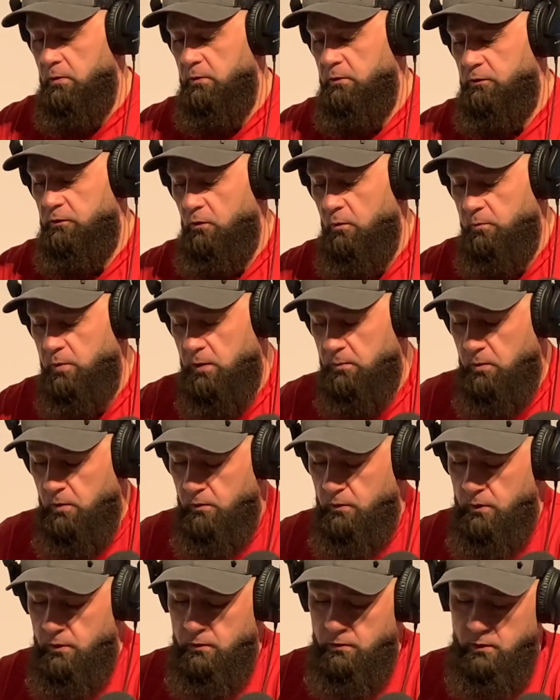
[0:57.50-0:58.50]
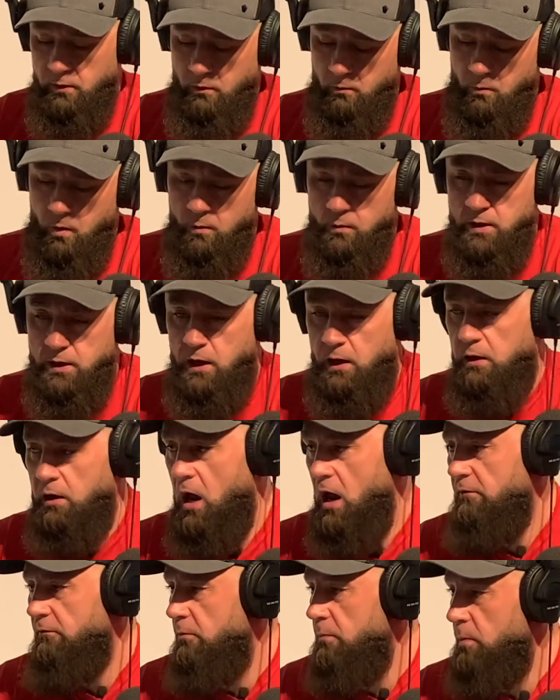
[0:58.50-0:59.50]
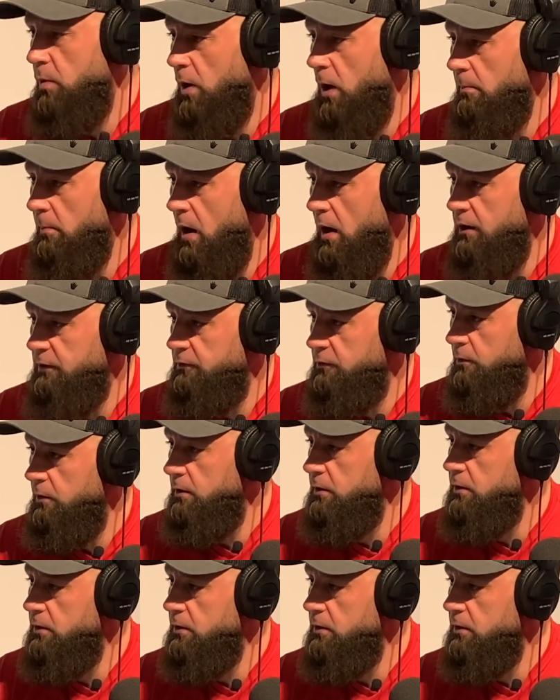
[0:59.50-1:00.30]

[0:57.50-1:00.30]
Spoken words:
and show people that, what we can have, we put our mind to it.